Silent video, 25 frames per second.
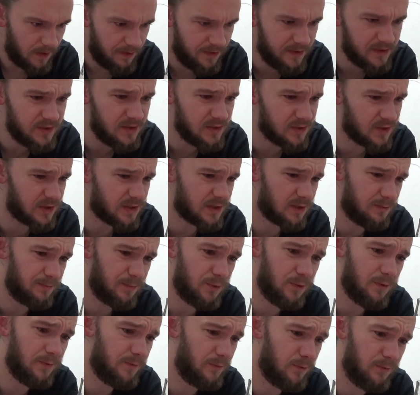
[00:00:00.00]
This is just a
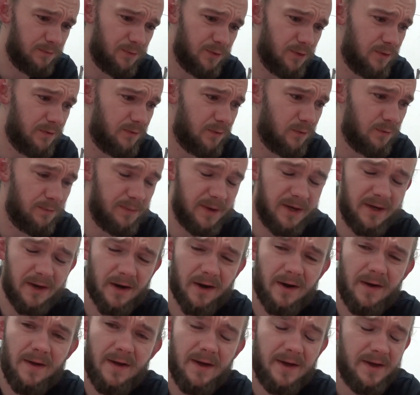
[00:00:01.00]
beautiful, beautiful
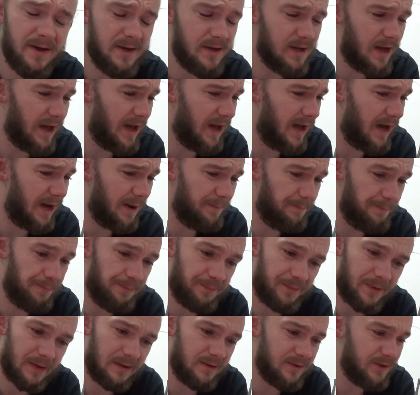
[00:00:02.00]
beer.
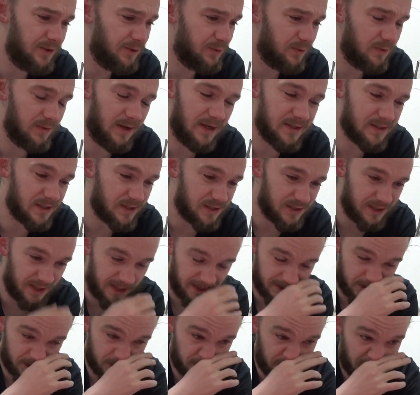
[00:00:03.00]
Um, you know, as I
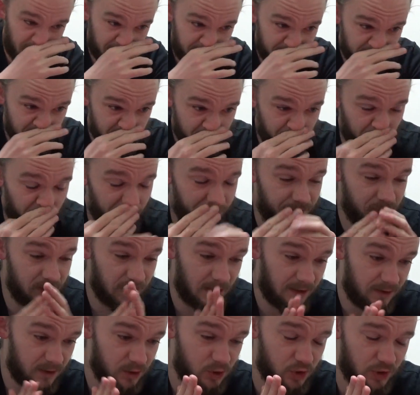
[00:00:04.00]
say, try this one if you
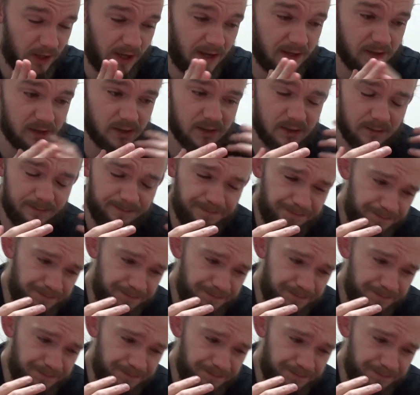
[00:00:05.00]
get the chance.